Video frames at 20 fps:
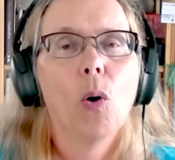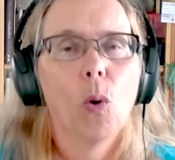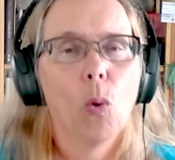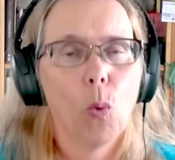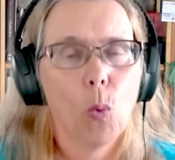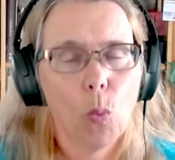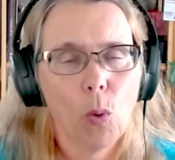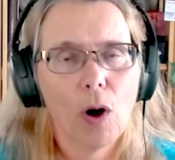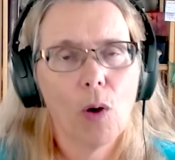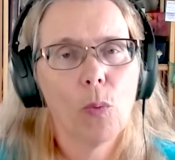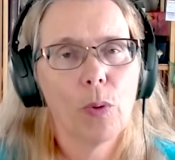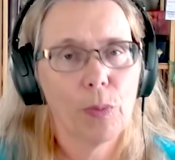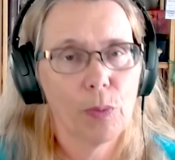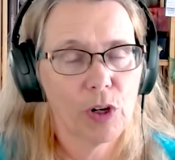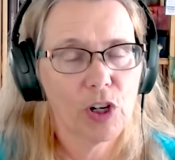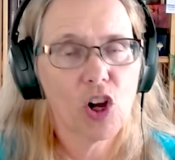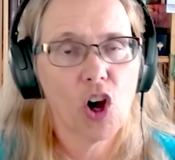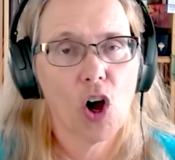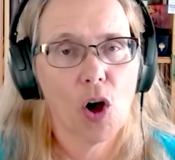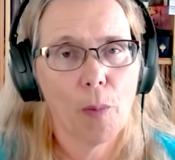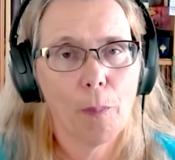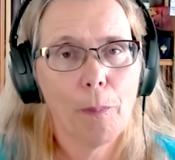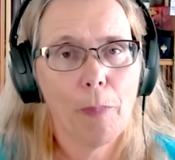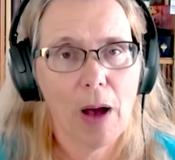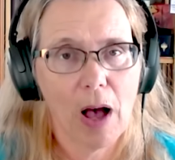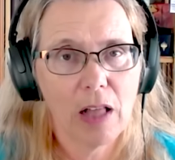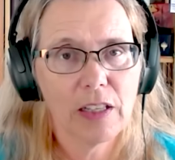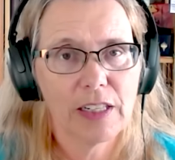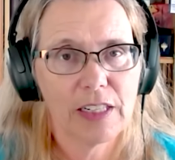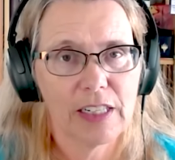what we would call
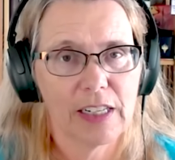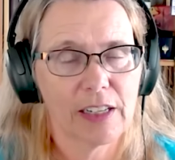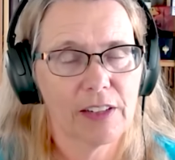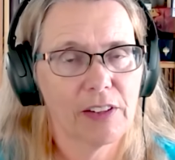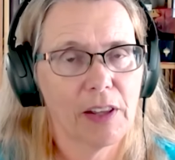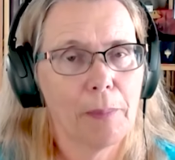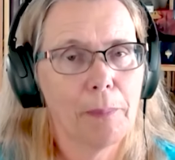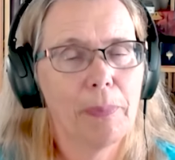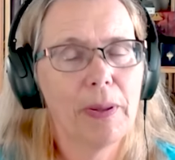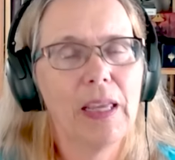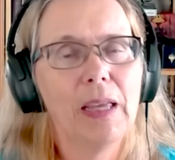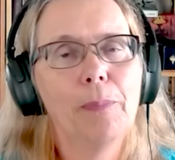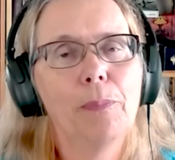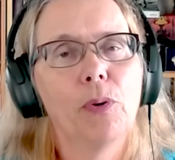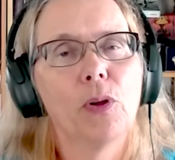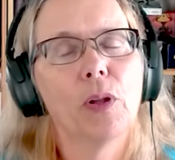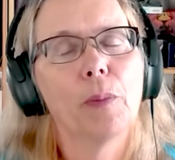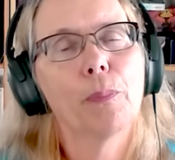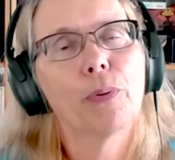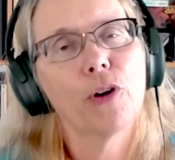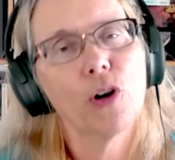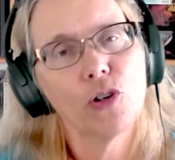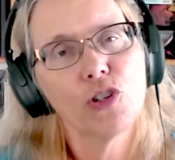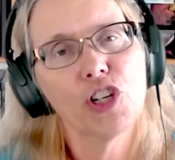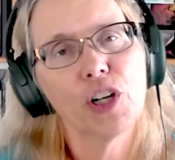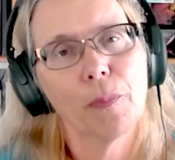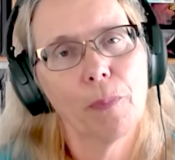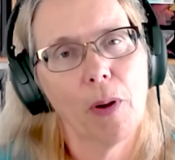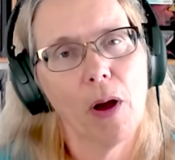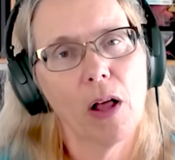politics, and people
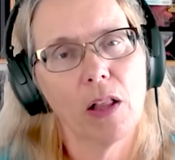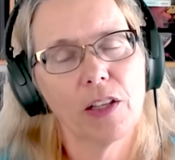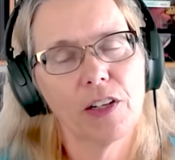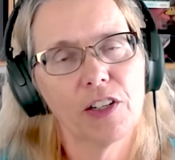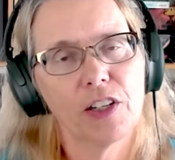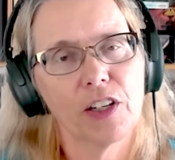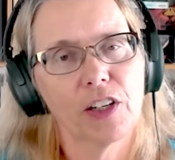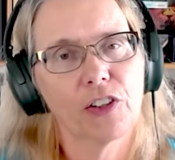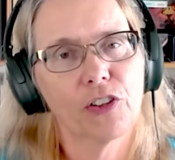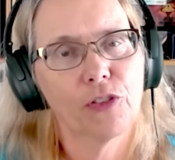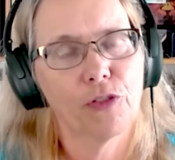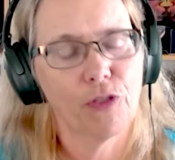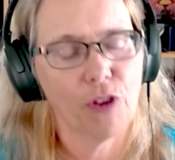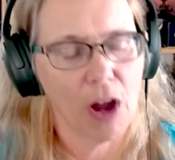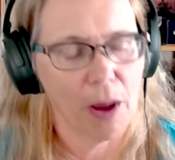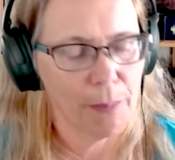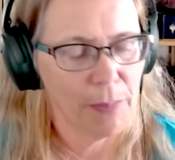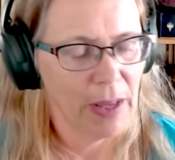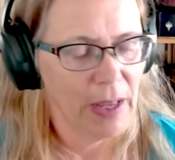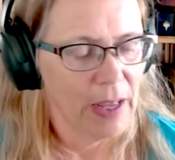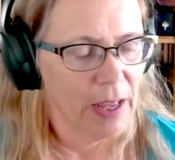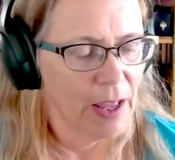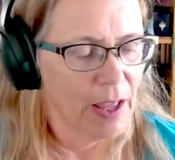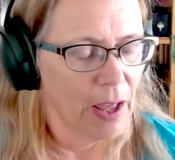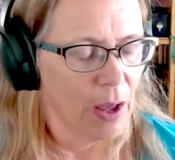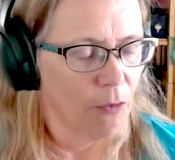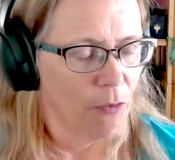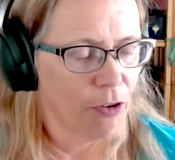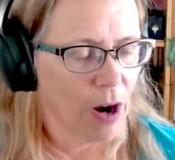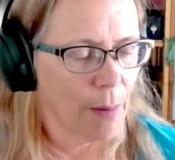approaching politics from
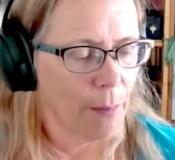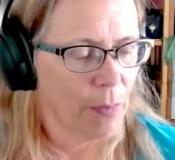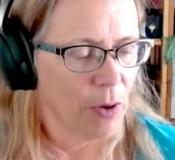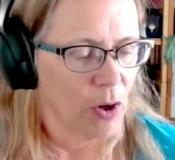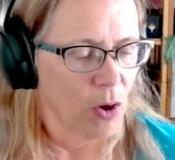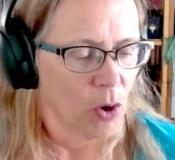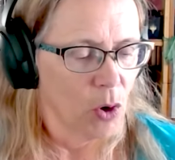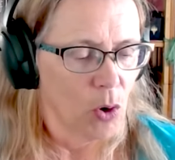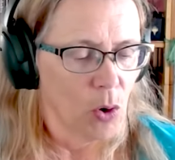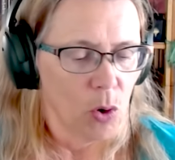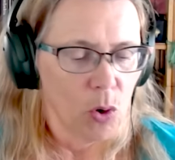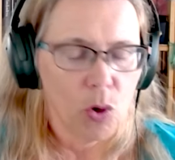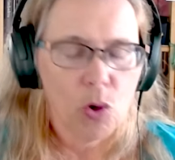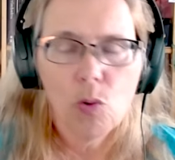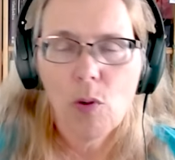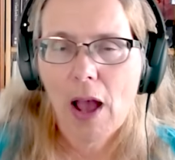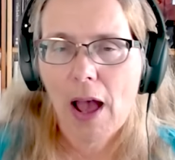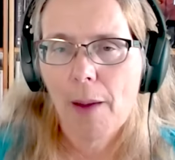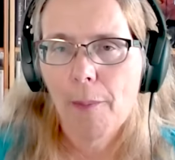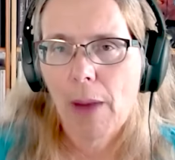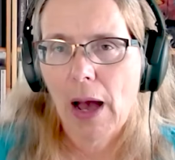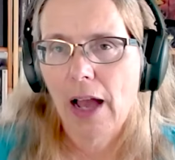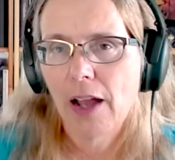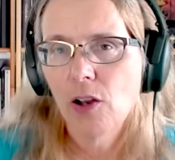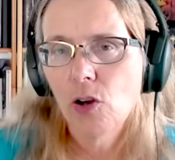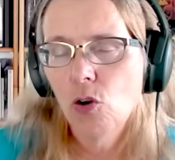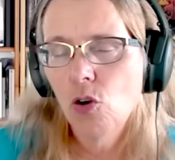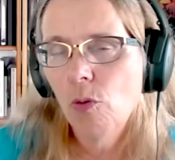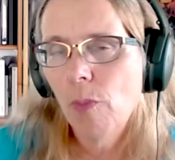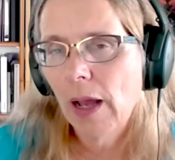who am I?
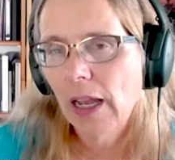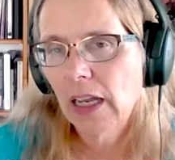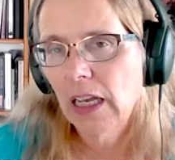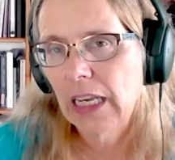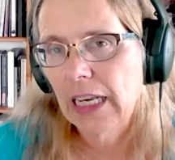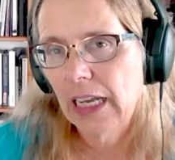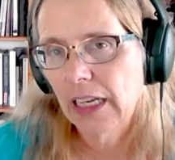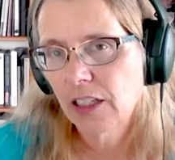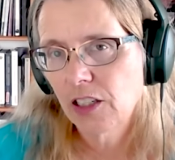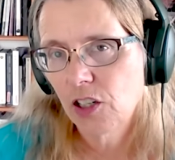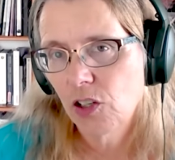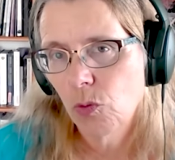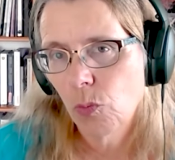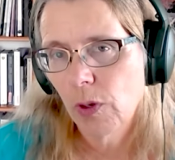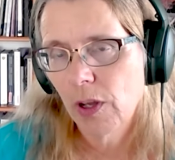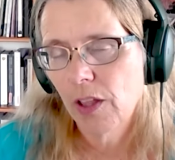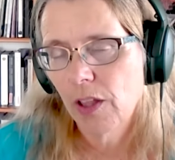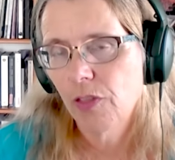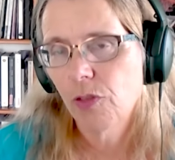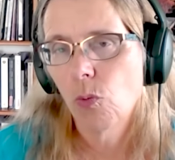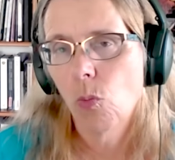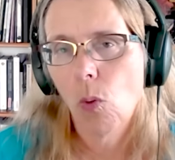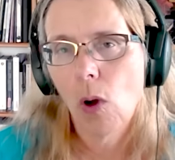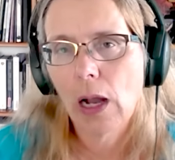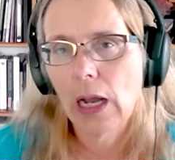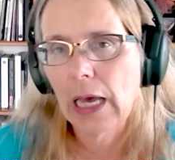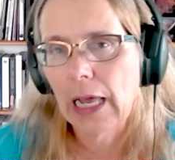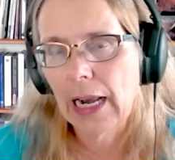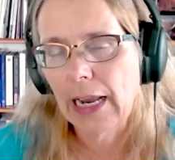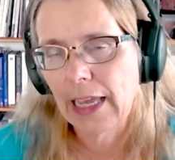Who am I connected with? What
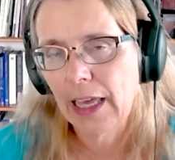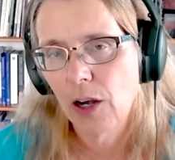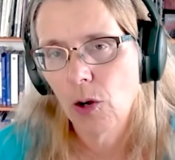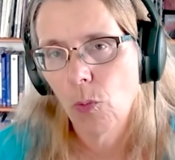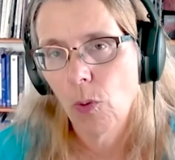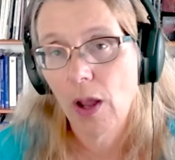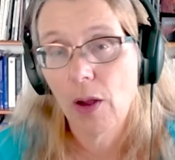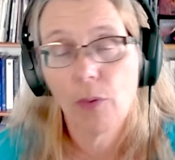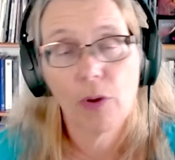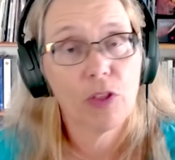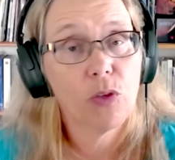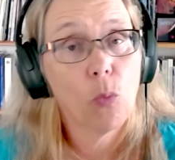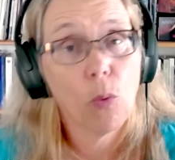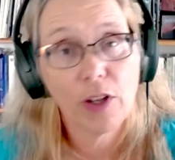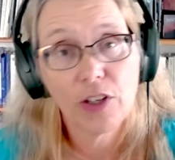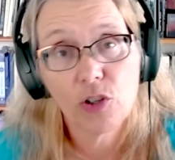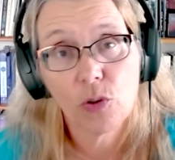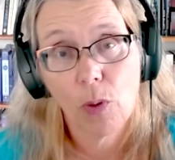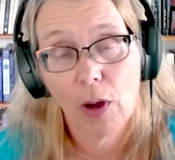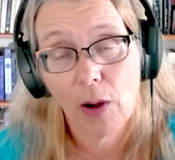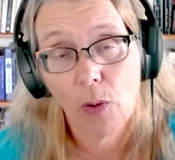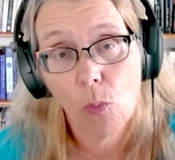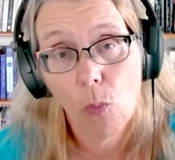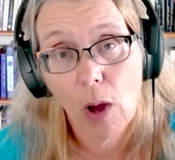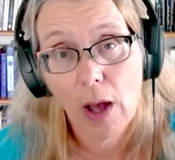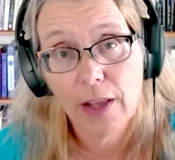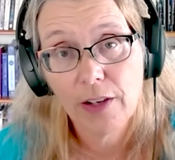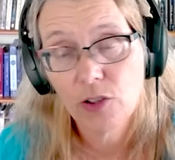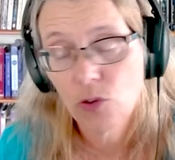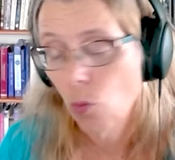can I get away with? What do I
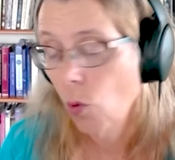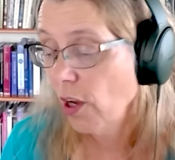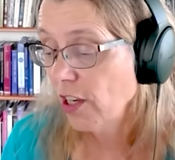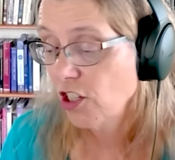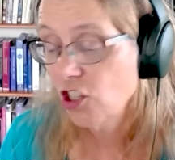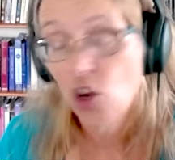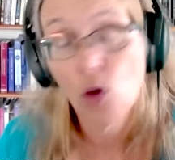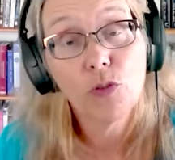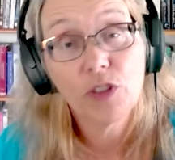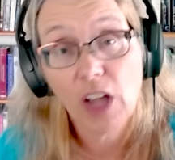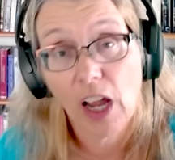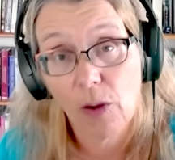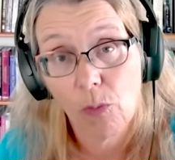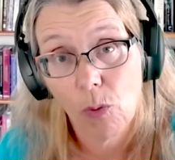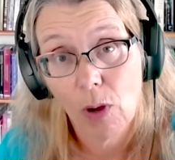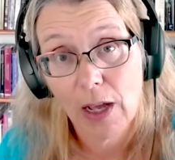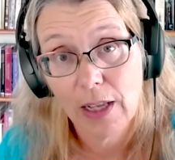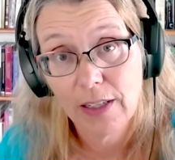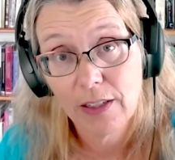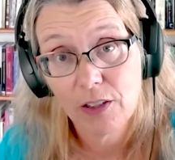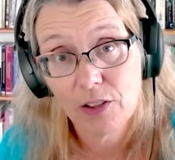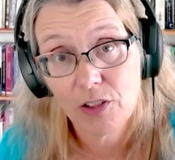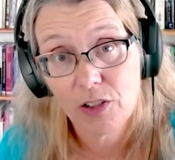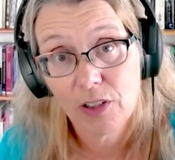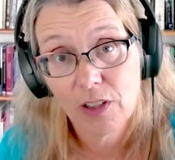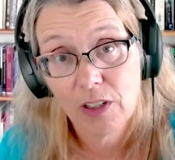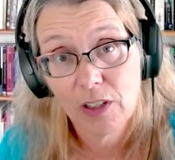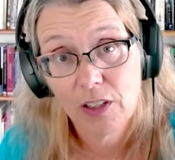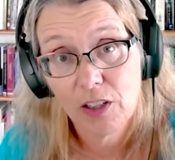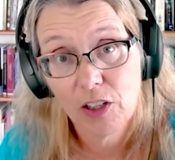want? What don't I want?
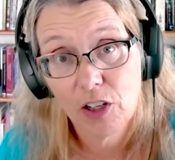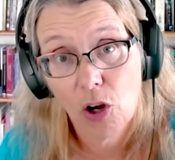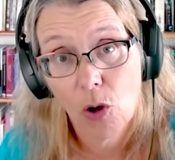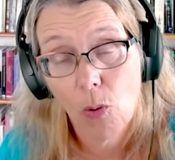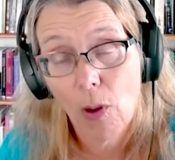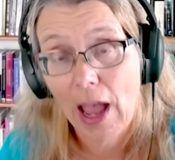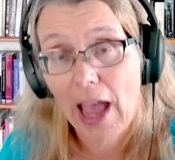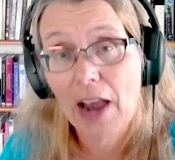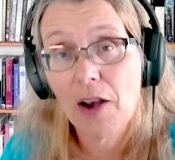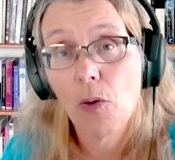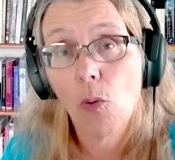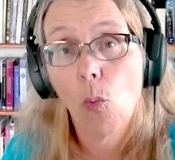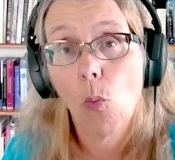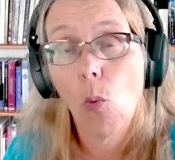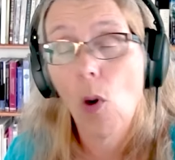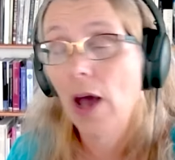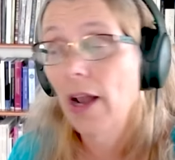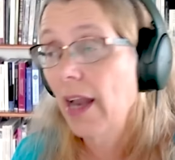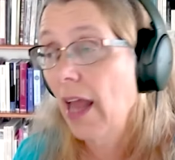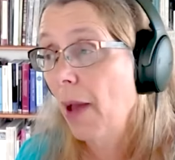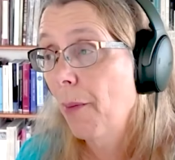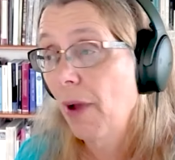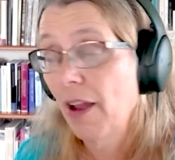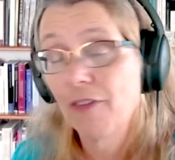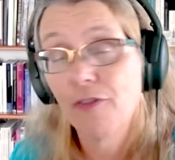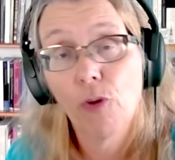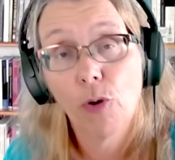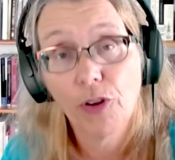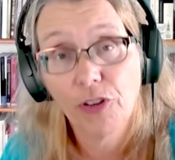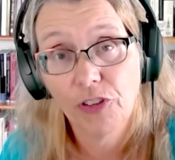And what am I
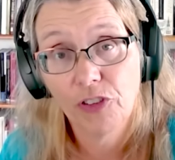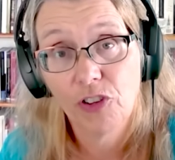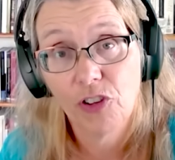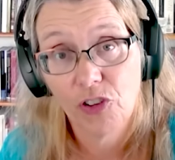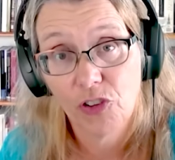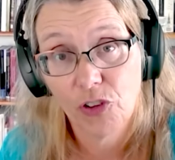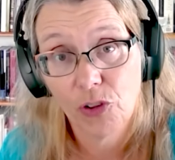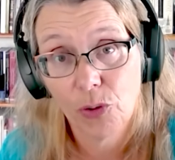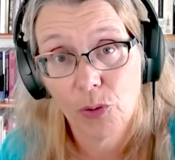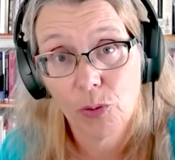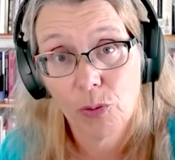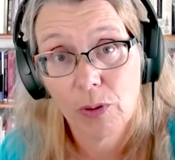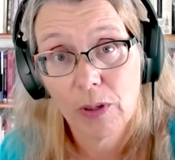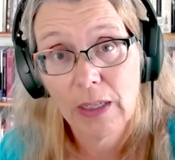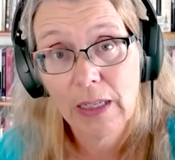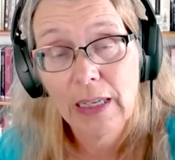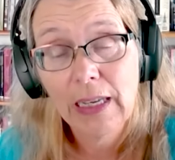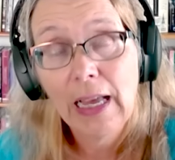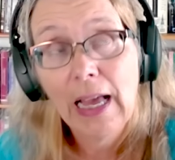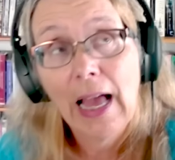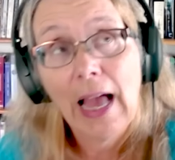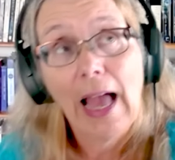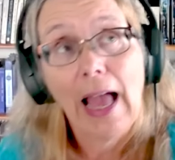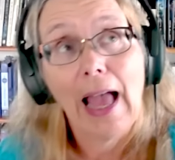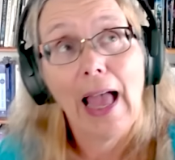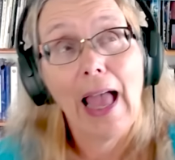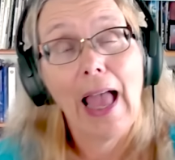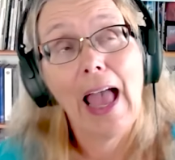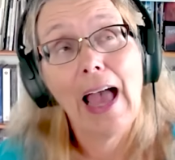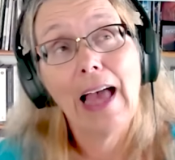forced to do?
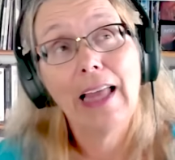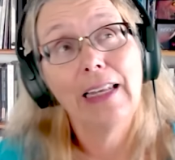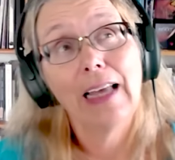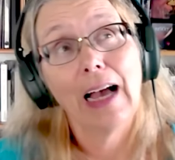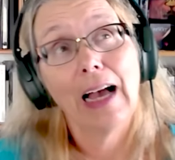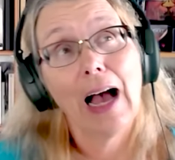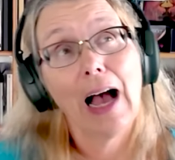And